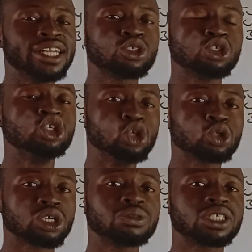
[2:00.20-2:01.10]
I need to know
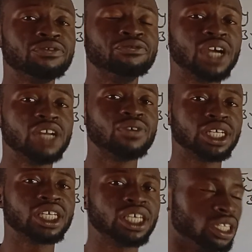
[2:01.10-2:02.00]
something very,
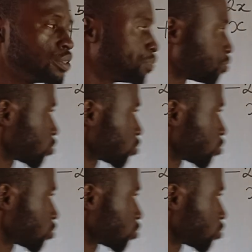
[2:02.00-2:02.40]
very key.